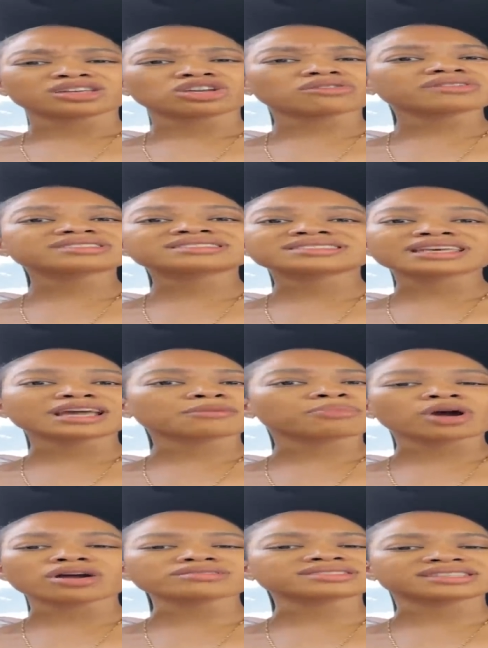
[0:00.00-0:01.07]
You're a sick
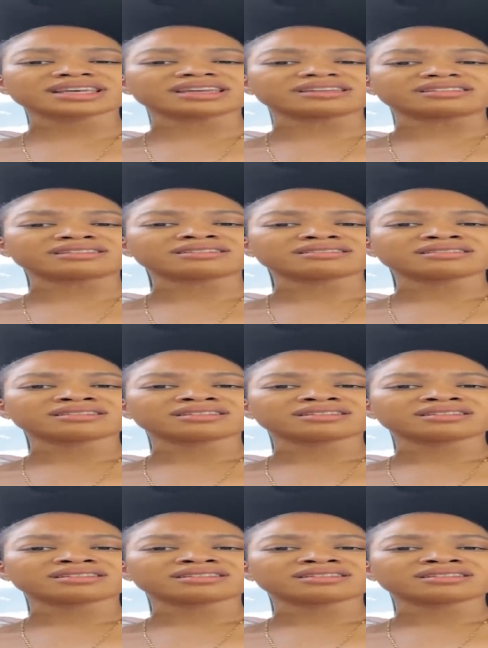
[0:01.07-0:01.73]
person.